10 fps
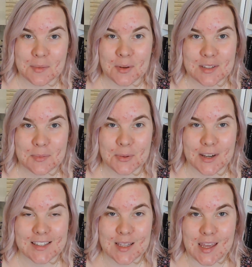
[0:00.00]
smallest
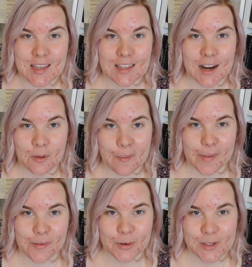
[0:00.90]
book is something that I got my
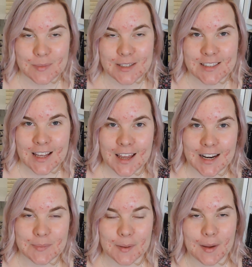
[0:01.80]
mother for Christmas,
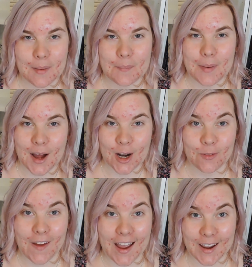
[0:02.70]
and it's become part
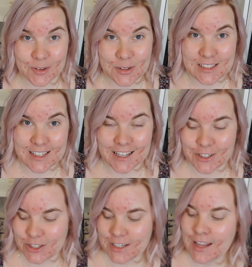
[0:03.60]
of our Agatha Christie
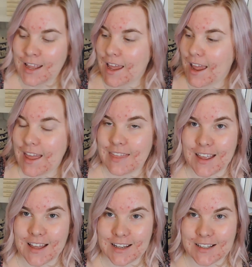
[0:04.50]
collection, and
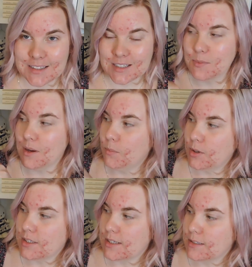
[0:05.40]
that is this one,
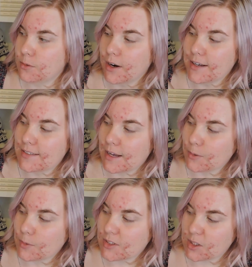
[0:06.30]
which is Little Grey
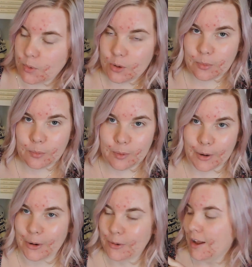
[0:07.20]
Cells, The Quotable
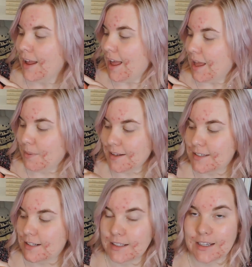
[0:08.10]
Poirot. And
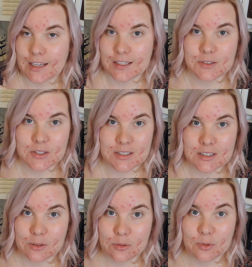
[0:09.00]
basically it's just a little